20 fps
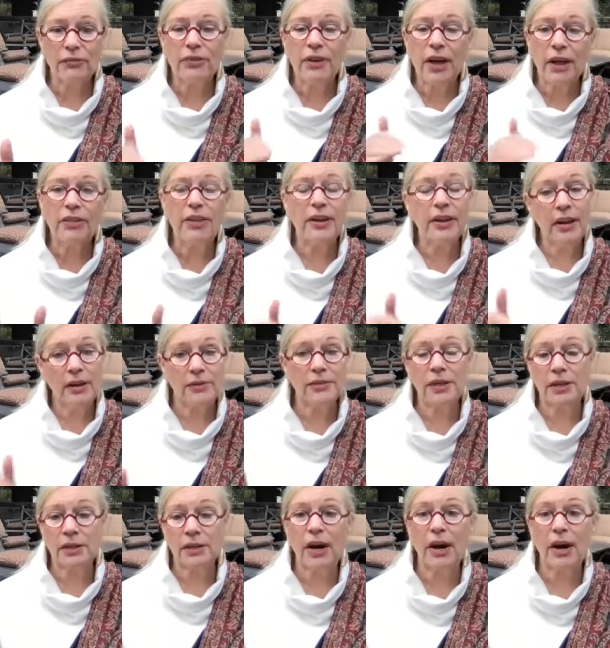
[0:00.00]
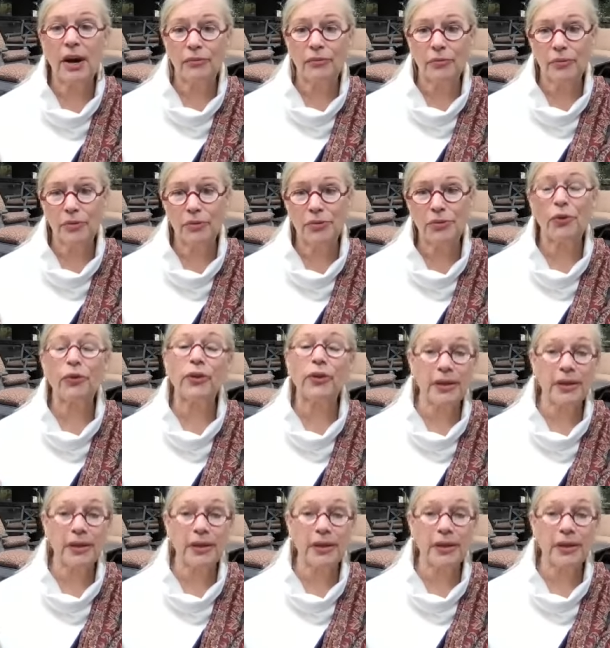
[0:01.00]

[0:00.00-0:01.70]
Nothing else can come from the soul